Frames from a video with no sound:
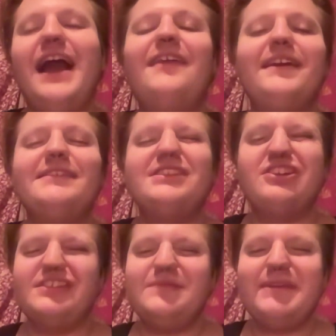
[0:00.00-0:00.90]
I think it's a
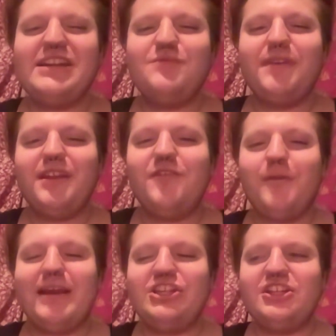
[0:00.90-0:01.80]
good speech with
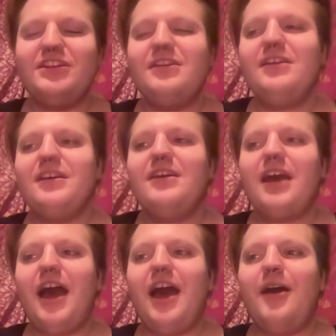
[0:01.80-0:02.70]
information,
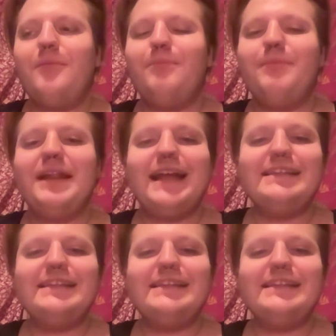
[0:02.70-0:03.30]
but